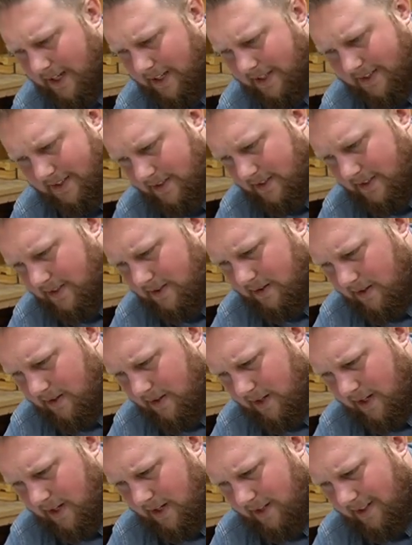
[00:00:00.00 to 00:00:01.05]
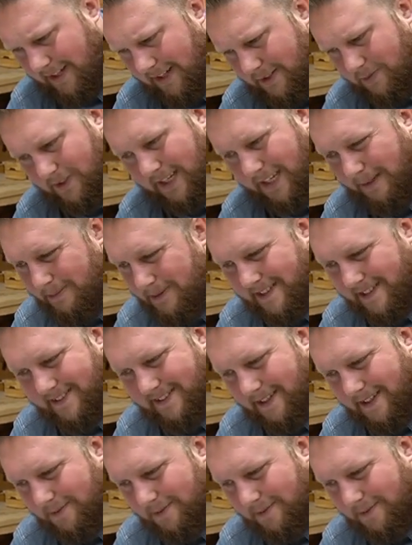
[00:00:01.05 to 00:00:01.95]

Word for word: That's just, that's what keeps this stuff